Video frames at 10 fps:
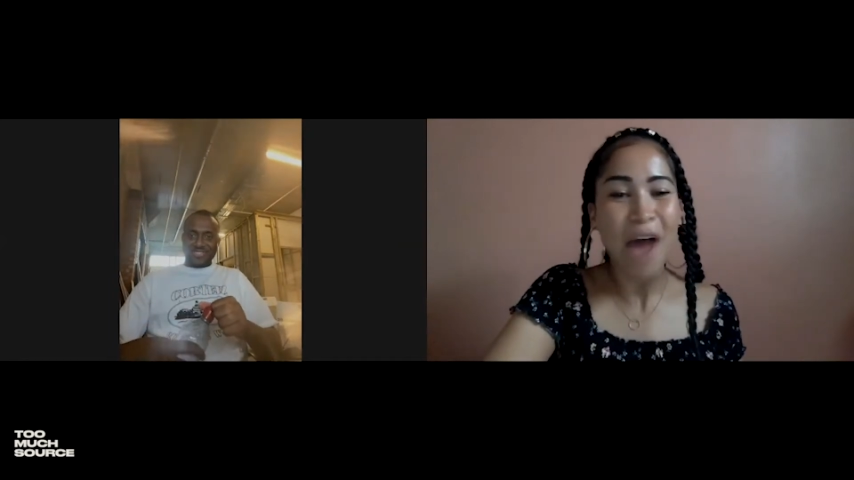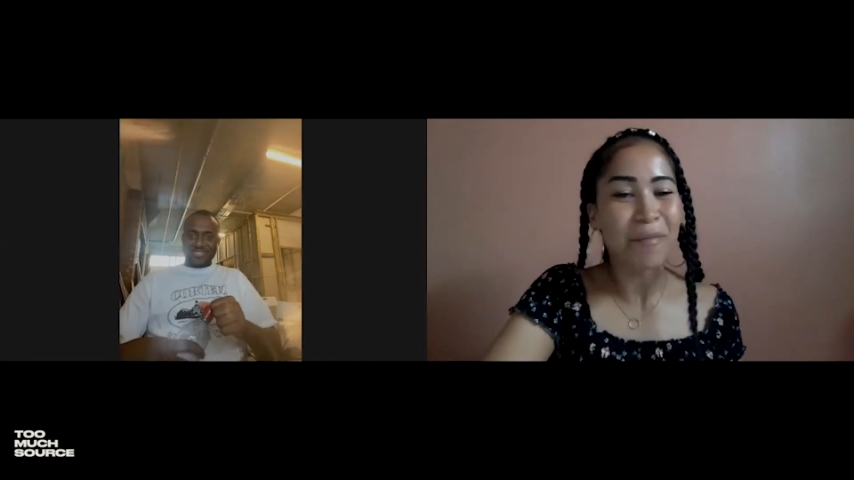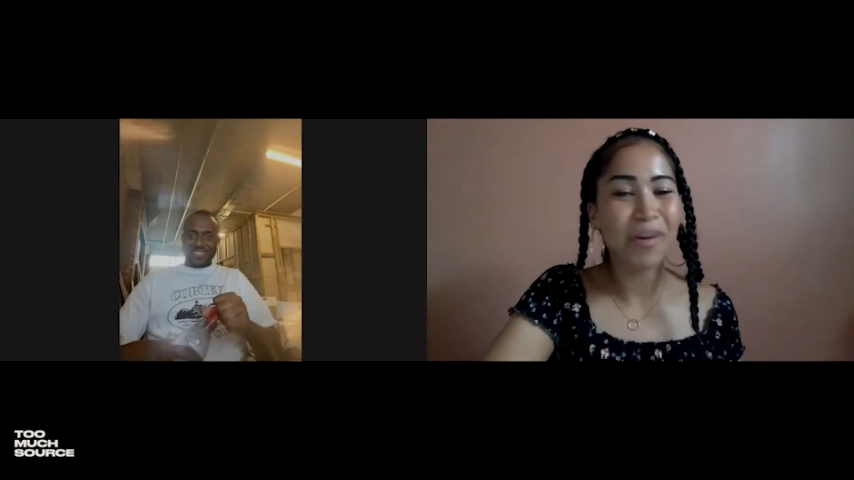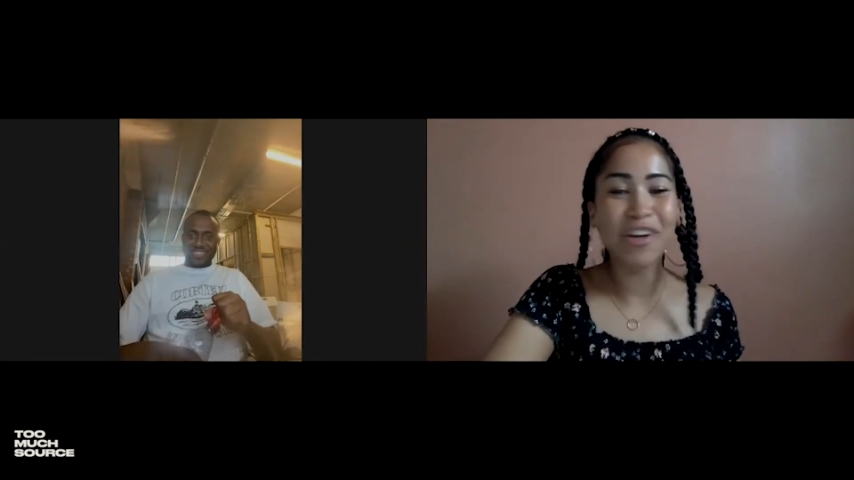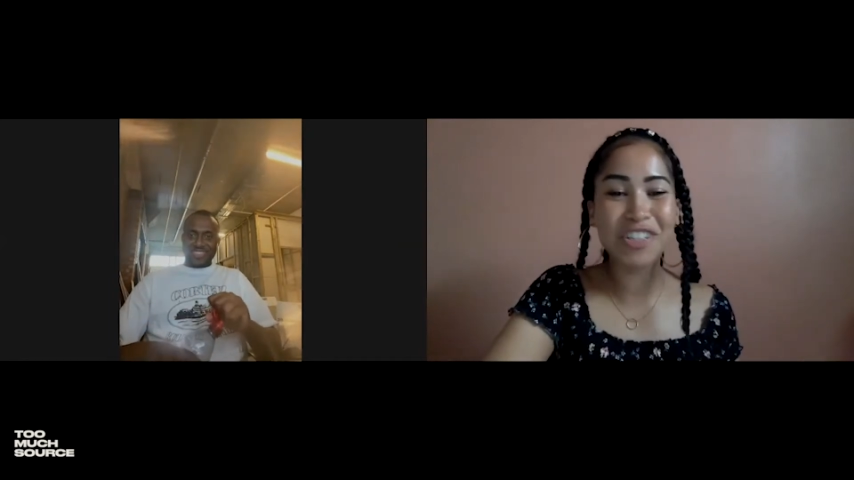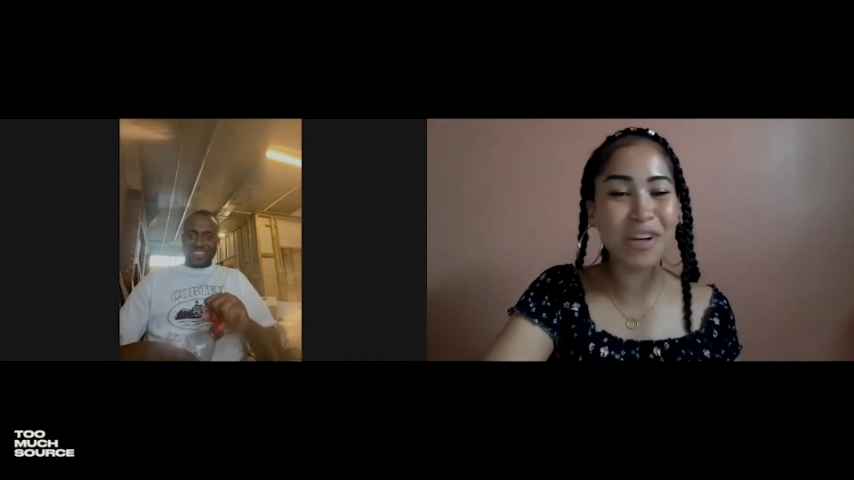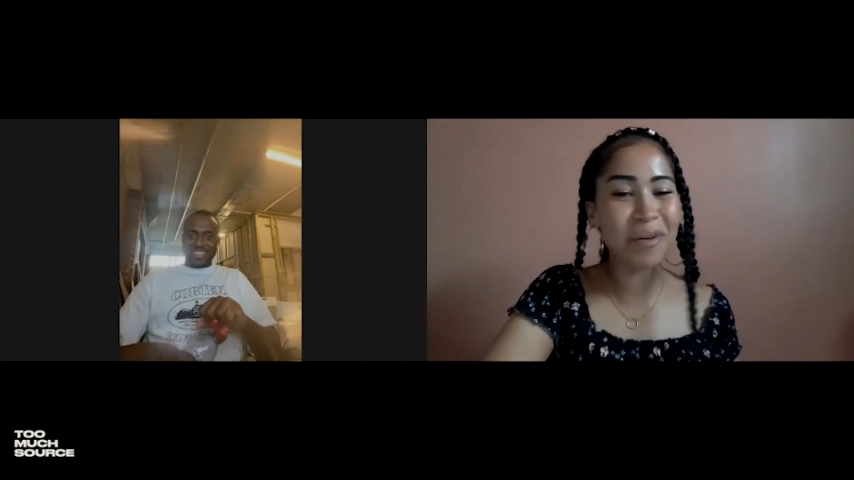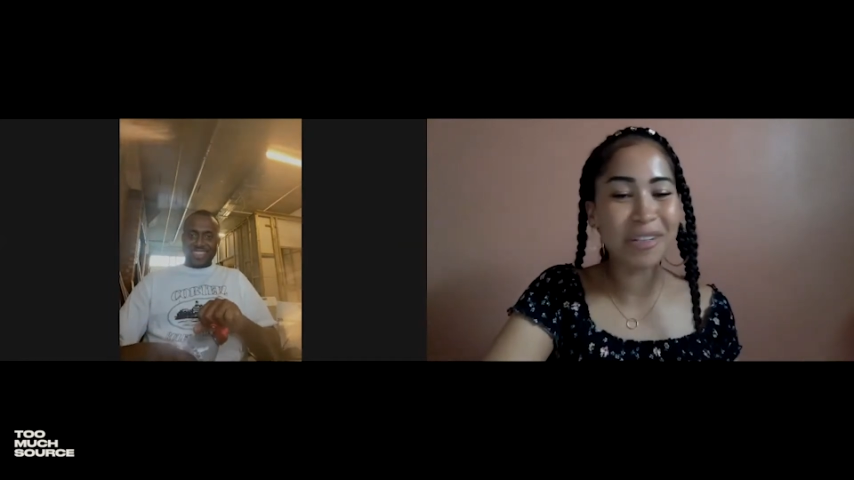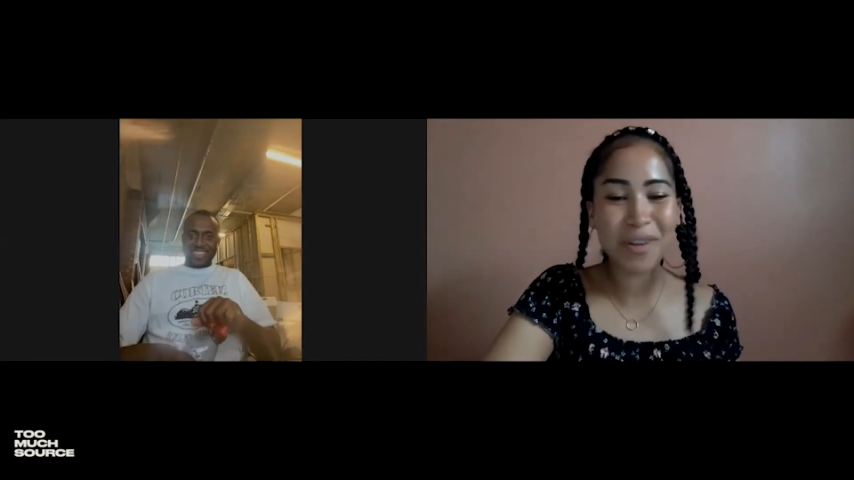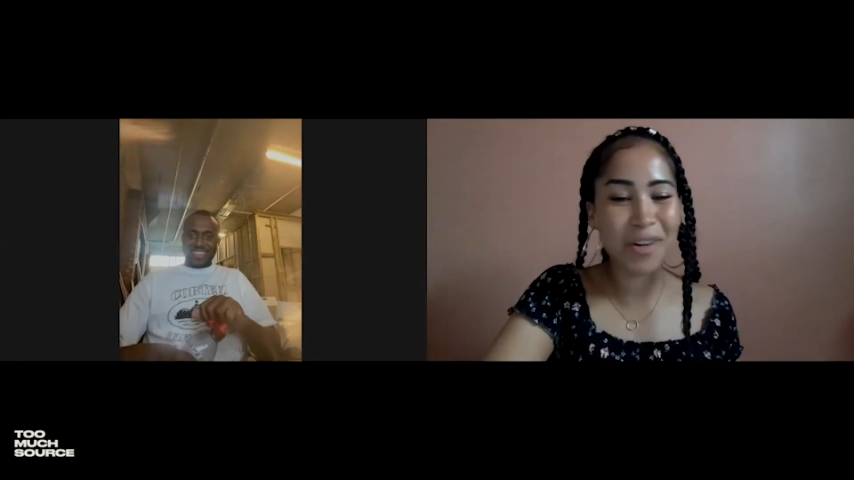because you know
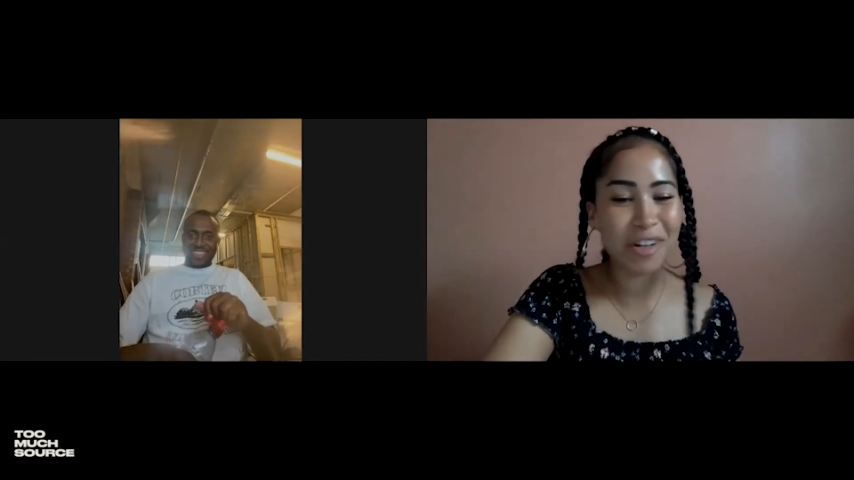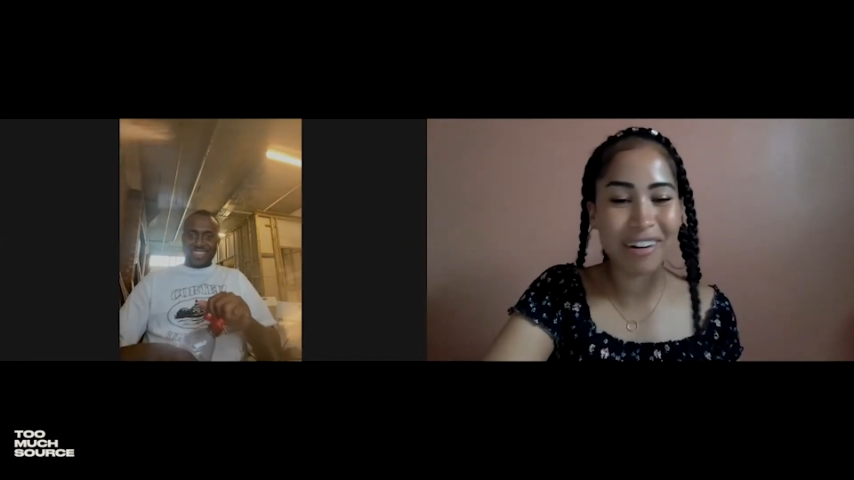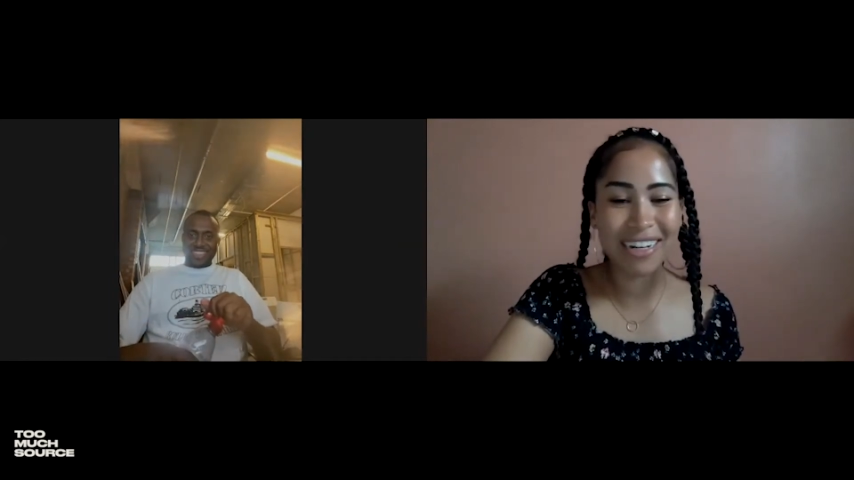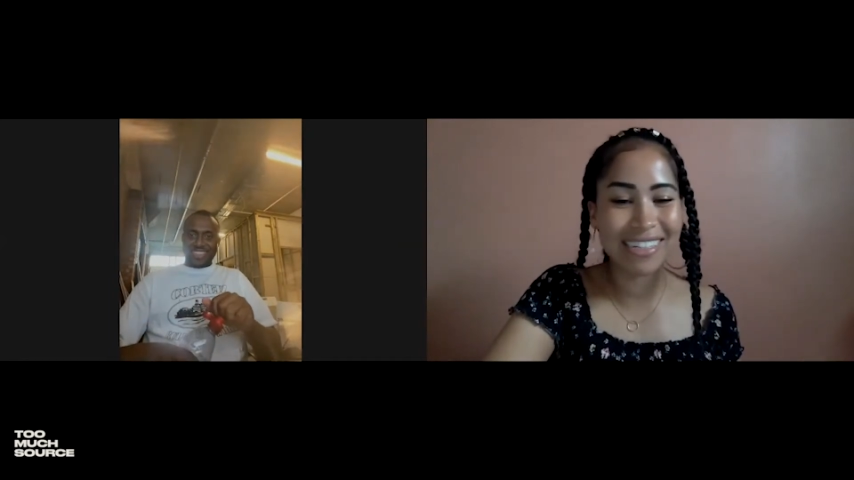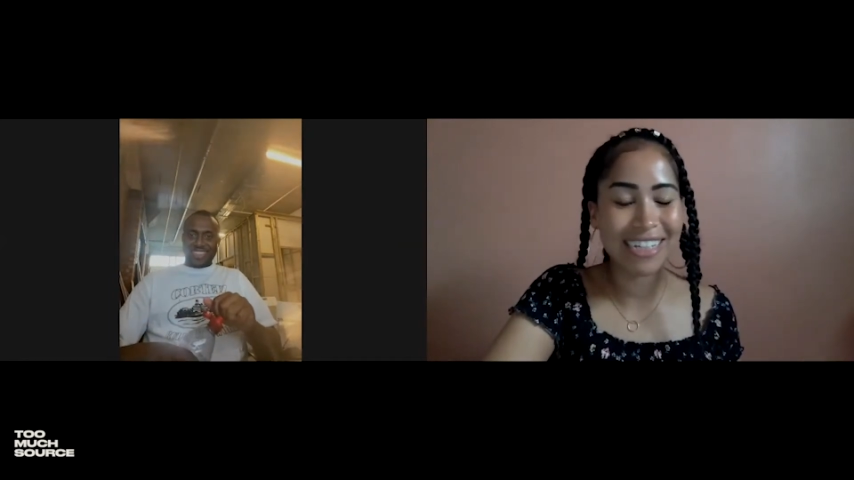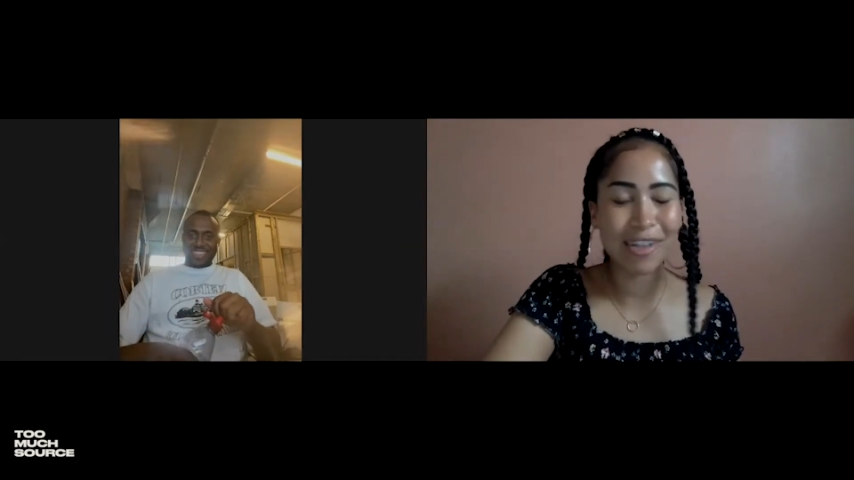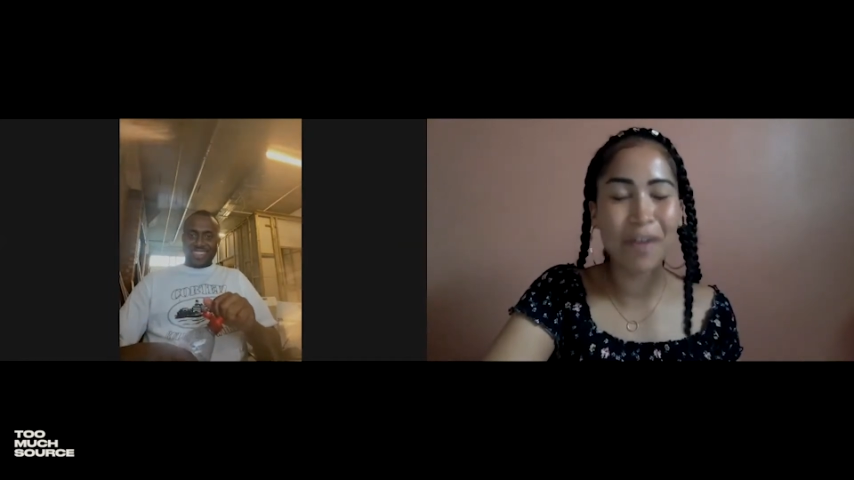what's so crazy is